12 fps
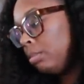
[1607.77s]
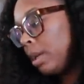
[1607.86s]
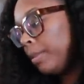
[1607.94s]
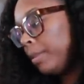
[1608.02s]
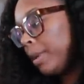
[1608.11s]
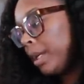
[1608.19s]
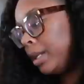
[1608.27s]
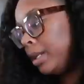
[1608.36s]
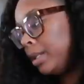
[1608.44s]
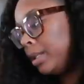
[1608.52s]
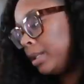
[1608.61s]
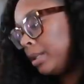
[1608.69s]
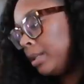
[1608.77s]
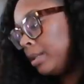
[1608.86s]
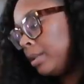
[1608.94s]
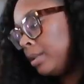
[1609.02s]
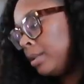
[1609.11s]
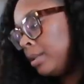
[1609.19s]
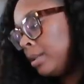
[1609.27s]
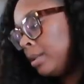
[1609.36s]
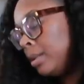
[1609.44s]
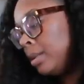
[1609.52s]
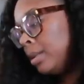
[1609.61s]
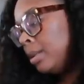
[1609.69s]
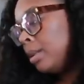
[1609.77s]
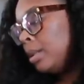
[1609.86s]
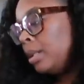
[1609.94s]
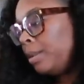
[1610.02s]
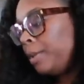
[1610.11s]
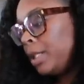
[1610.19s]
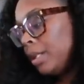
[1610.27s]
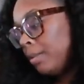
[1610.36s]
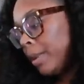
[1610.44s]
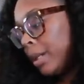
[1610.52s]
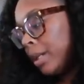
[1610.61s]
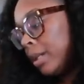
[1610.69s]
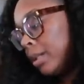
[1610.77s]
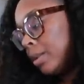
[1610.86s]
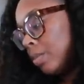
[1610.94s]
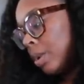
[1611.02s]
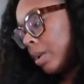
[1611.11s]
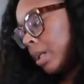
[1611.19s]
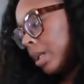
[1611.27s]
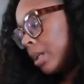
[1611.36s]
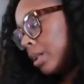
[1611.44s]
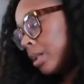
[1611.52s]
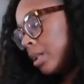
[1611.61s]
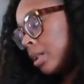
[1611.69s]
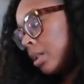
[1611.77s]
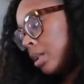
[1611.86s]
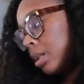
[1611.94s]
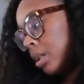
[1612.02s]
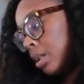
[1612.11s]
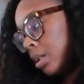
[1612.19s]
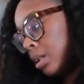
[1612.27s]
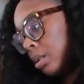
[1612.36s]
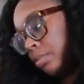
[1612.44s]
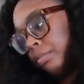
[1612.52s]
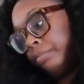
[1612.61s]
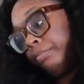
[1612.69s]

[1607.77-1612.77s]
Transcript: Maybe my cousin. Let me see if my cousin want it because should